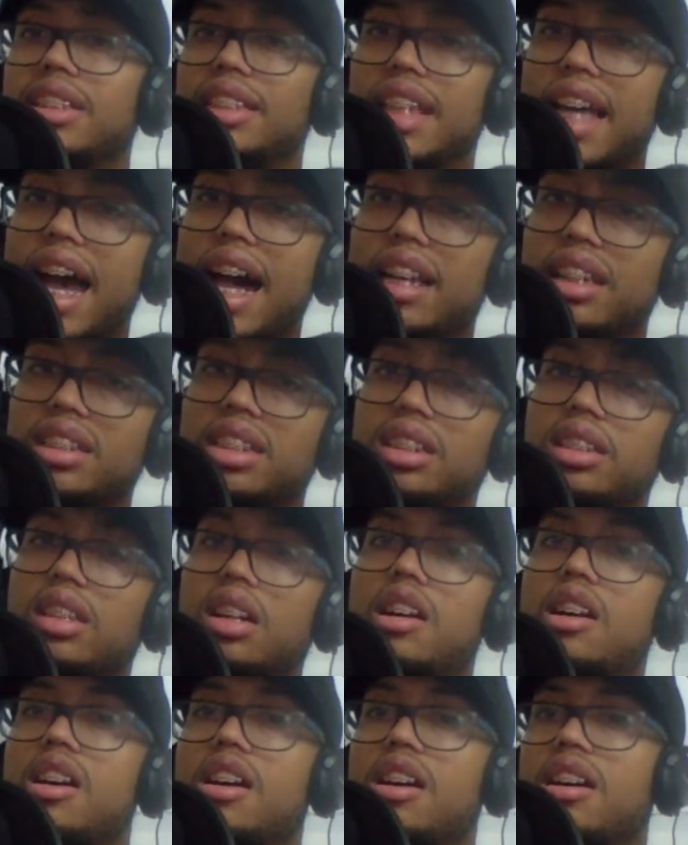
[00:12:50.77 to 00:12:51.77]
Dallas
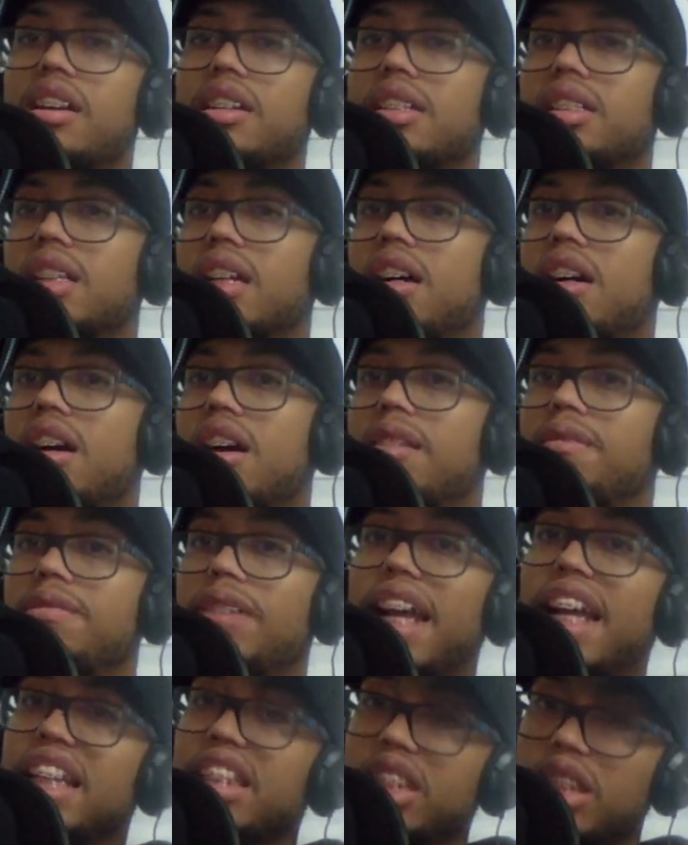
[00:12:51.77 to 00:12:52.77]
Stars,
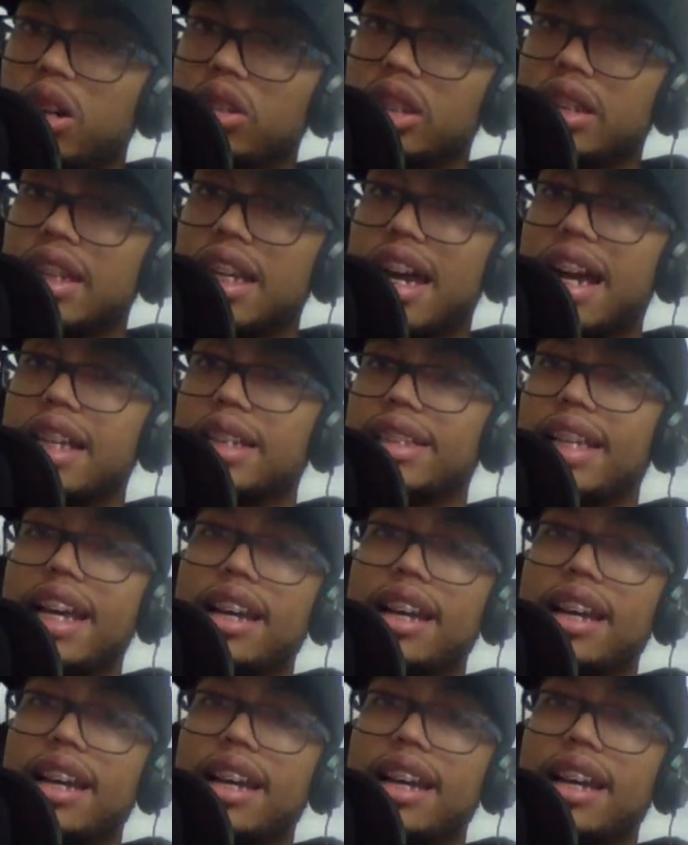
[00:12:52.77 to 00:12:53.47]
Vegas Golden Knights.